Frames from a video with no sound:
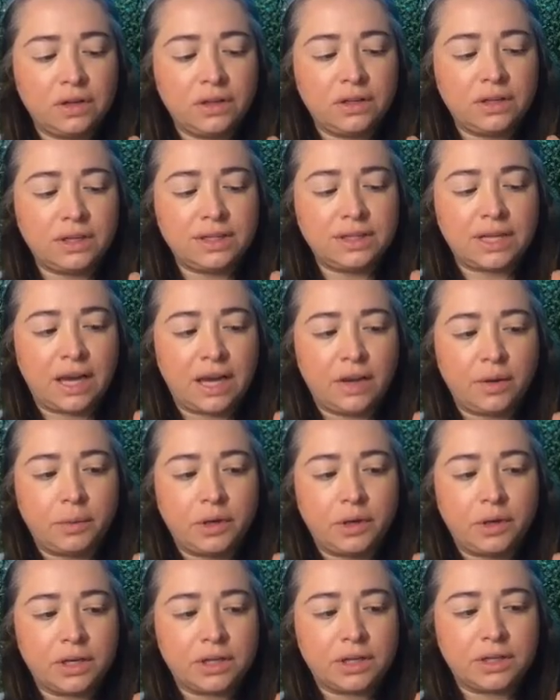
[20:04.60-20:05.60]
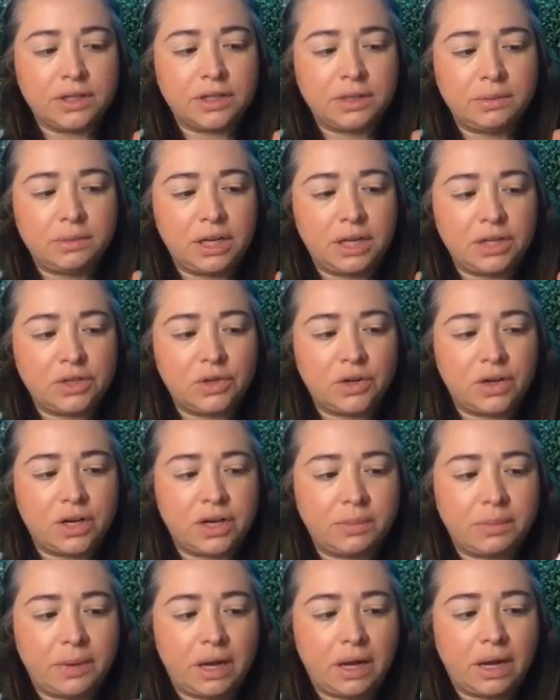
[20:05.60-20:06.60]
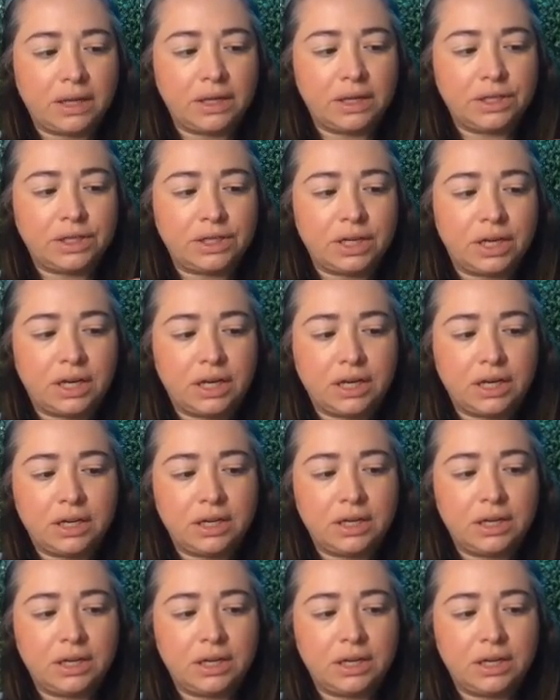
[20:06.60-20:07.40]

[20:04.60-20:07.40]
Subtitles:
the tile marks to make sure to polish it.